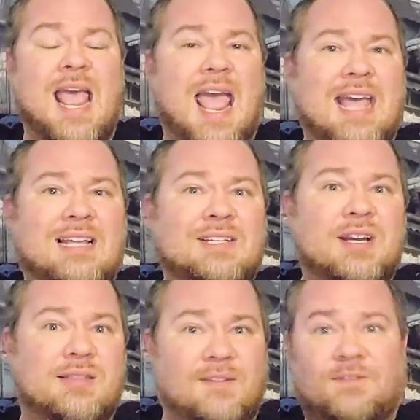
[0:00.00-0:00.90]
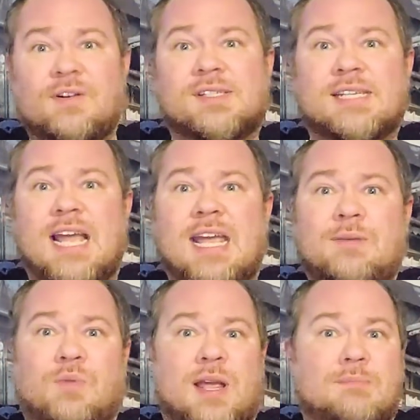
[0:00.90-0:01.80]
And the first day
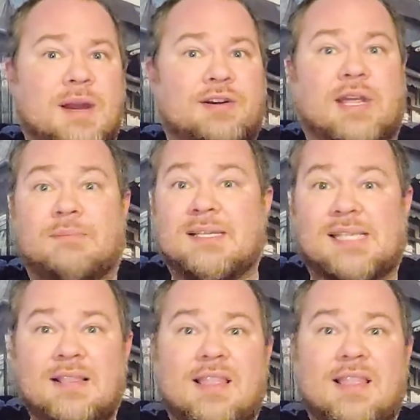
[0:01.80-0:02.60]
when Miriam is in